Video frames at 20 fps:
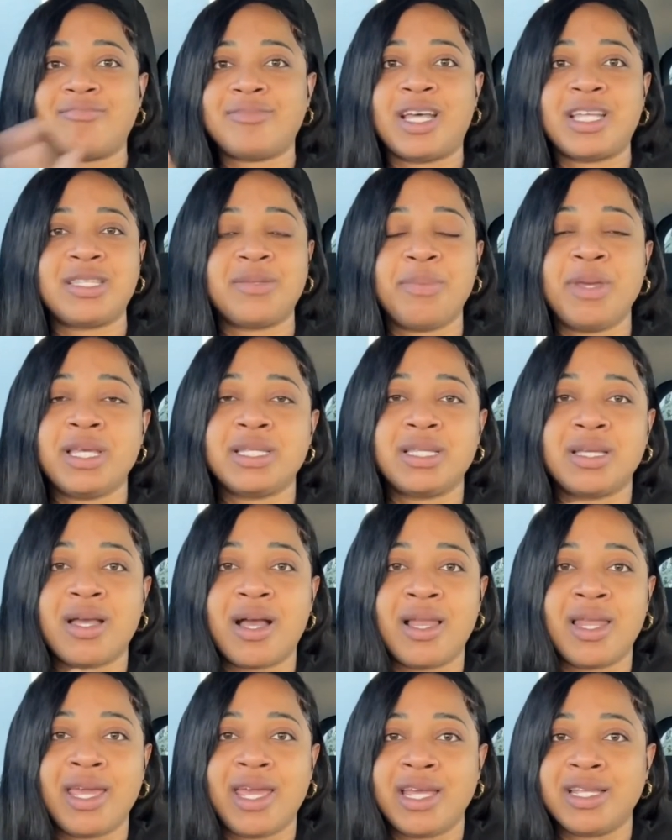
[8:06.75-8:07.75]
That's
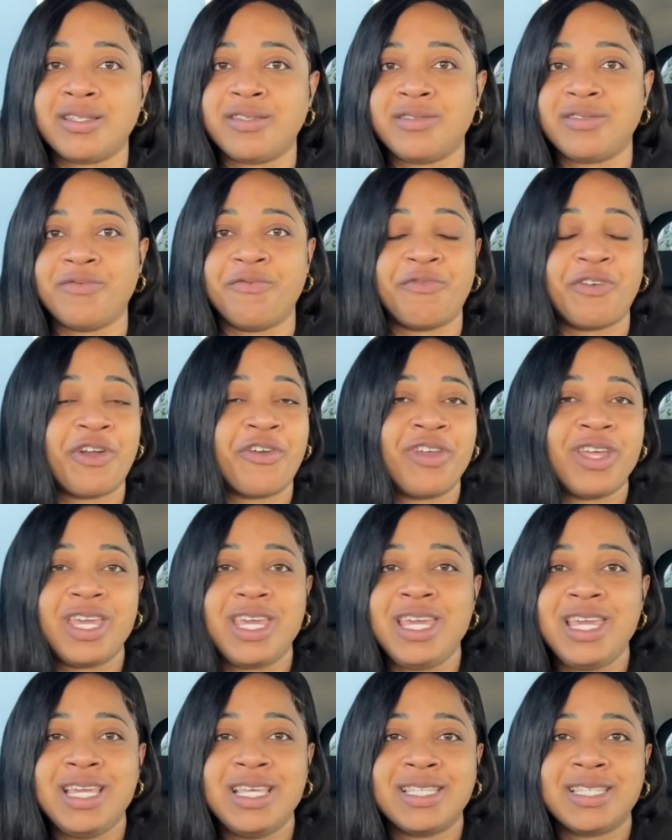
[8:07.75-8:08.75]
basically it. Very
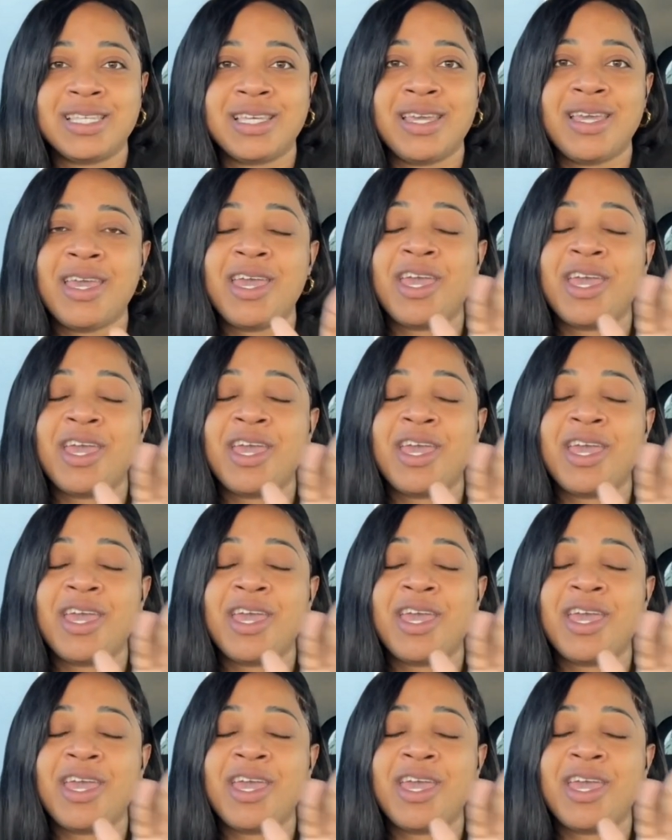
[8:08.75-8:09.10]
easy.